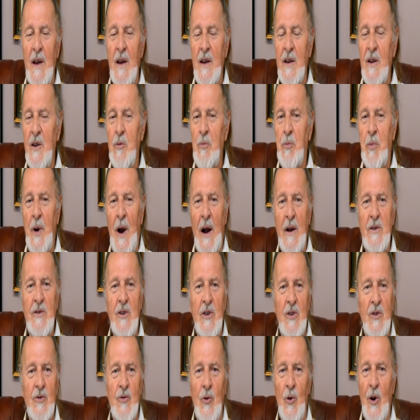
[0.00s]
He
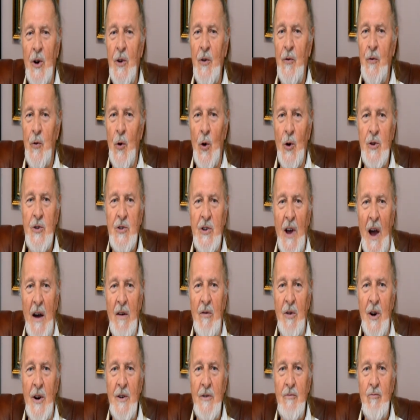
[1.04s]
practiced
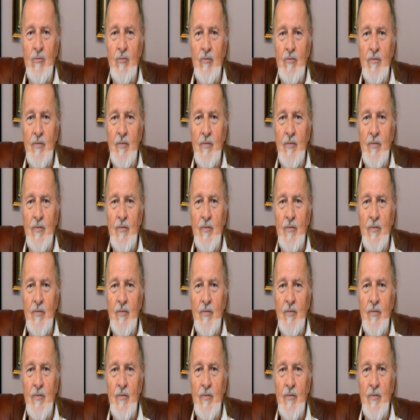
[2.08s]
24/7,